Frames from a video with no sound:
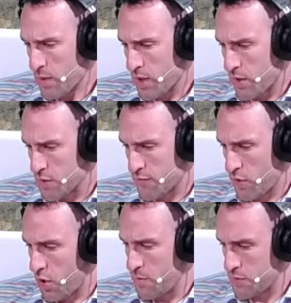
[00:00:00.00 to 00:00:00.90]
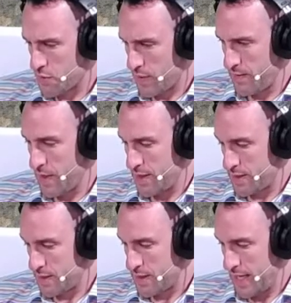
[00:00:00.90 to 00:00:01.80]
were closed for almost 3
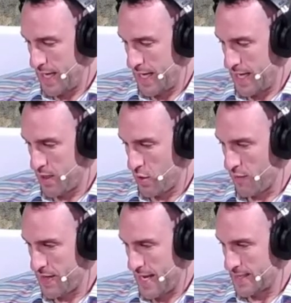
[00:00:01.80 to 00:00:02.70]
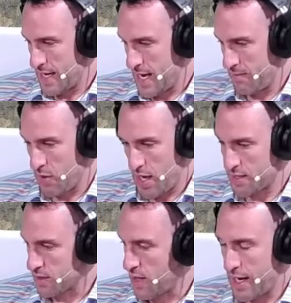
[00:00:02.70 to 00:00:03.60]
months, and over that time
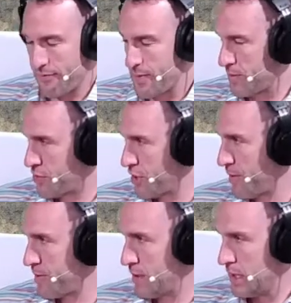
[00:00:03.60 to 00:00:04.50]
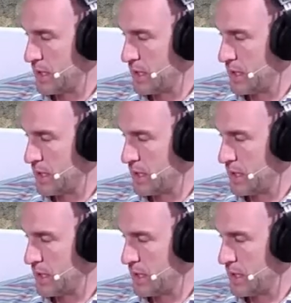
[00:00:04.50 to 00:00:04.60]
lost a lot of membership,